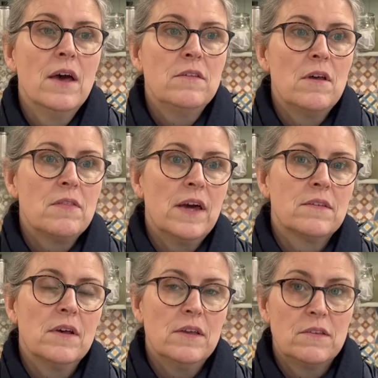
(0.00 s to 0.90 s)
So
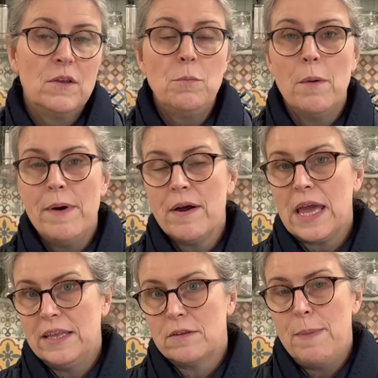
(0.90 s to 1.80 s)
that's our
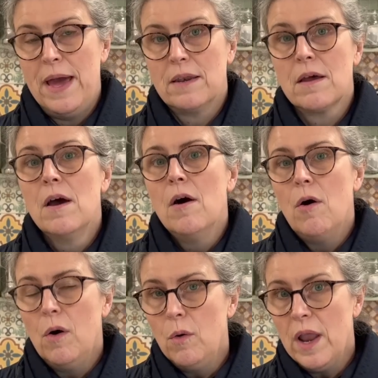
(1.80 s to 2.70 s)
supermarket spend,
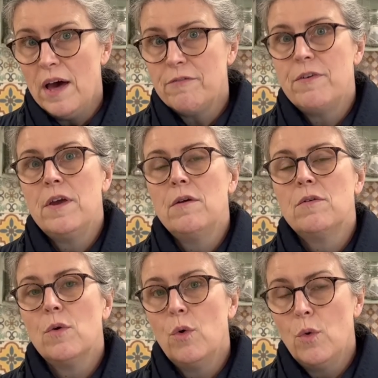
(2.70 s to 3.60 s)
all our
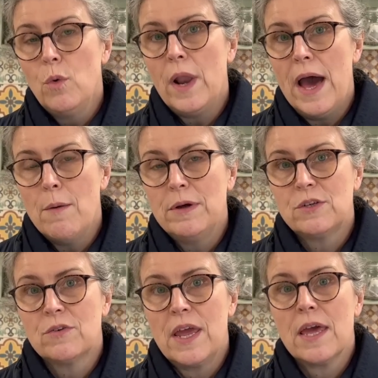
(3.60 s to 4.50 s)
food, all our
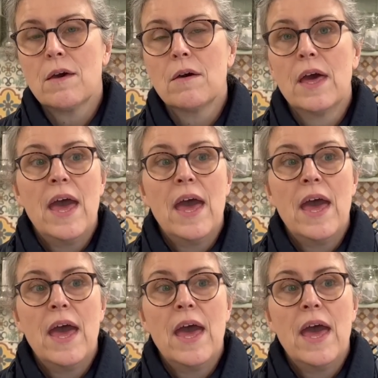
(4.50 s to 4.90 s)
drink,